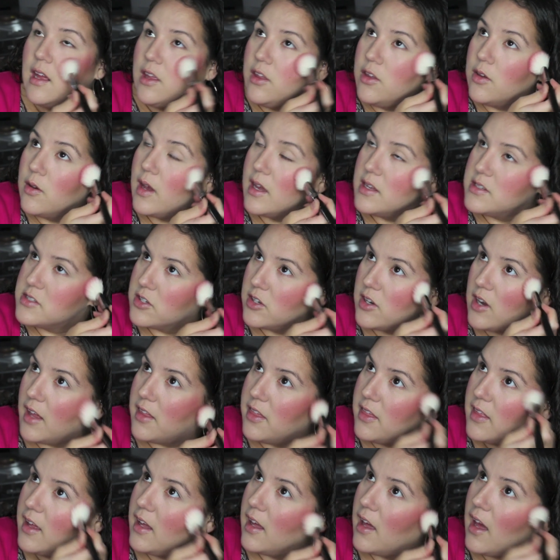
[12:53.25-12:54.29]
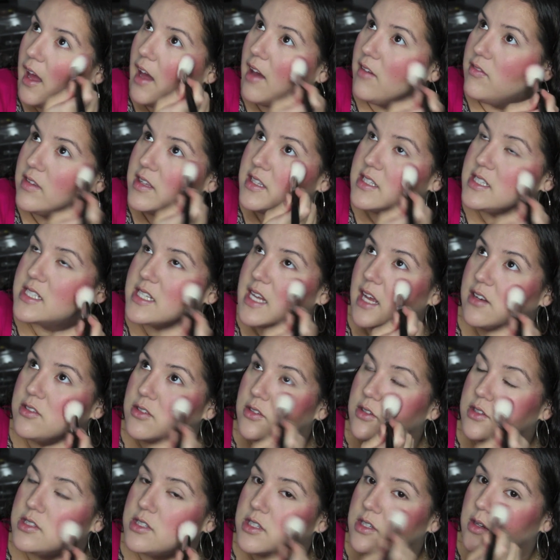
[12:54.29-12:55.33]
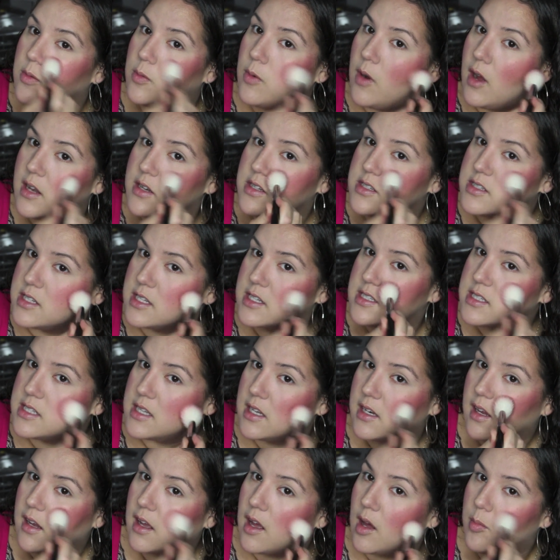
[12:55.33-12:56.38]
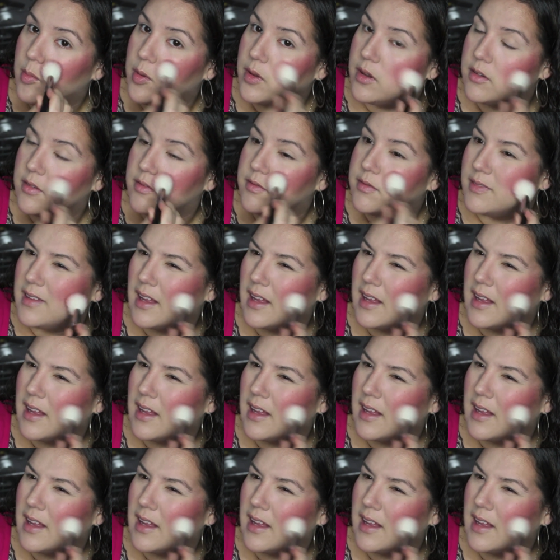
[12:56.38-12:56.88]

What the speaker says: You guys are, I think I have it scheduled to watch this in a couple of,